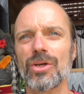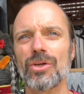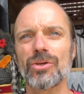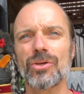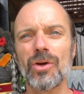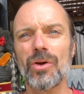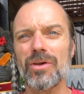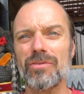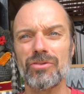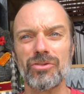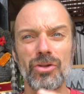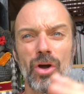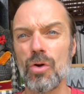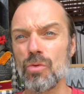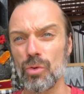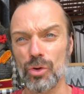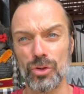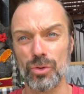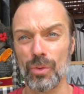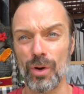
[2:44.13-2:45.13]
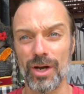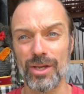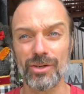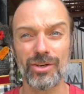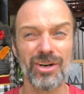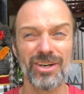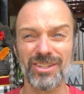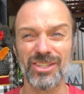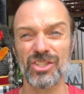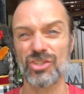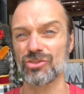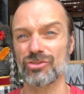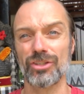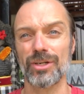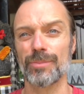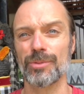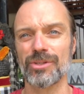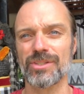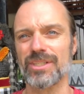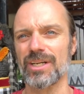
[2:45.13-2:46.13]
You don't even know what you are. You can't
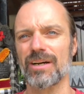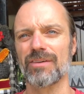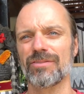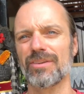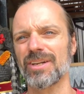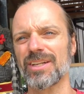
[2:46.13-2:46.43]
describe yourself.